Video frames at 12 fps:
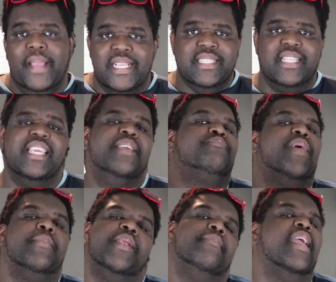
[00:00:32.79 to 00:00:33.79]
Basically,
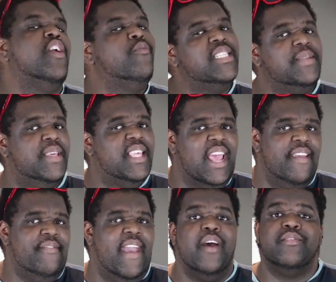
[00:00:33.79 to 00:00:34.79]
I'm gonna make a recipe that
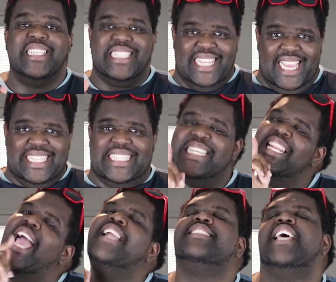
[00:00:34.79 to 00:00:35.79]
I found, taste
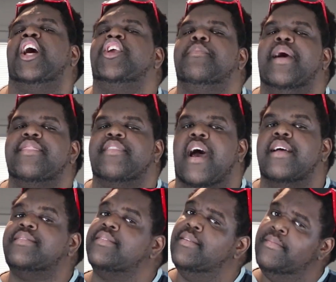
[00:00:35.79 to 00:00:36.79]
it, and tell you my
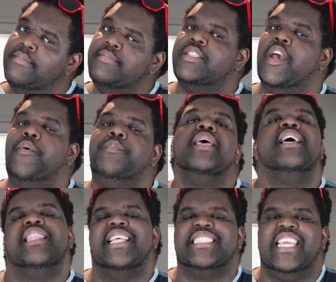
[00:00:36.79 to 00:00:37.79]
thoughts. So,
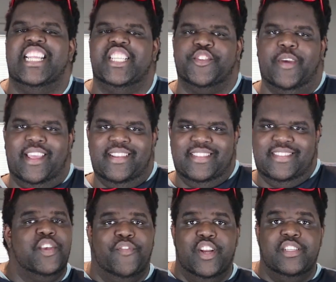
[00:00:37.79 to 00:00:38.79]
let's get into it.
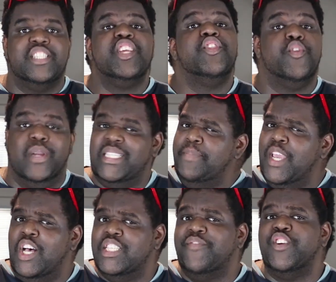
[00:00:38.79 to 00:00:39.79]
So first, the recipe
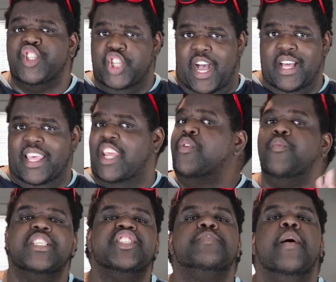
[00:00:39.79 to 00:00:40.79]
calls for chocolate,
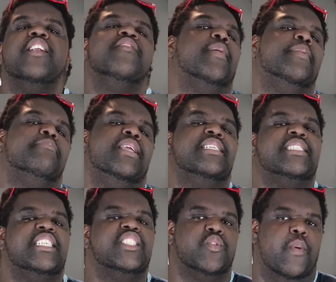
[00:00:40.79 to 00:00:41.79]
which is part of my
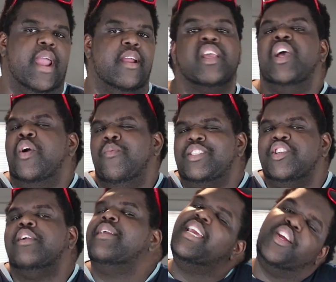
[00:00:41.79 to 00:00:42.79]
BC squared, which
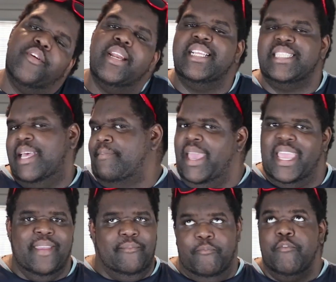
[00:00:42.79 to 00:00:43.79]
are ingredients that
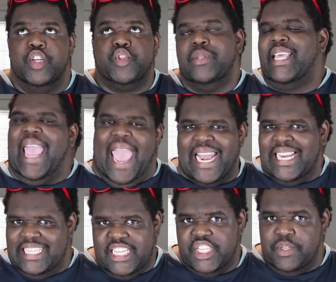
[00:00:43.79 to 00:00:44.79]
make virtually
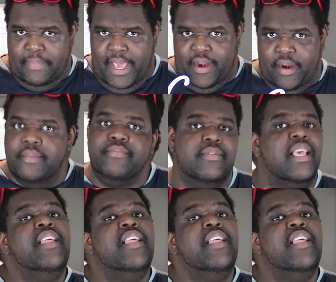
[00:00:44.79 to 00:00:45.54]
any dish better.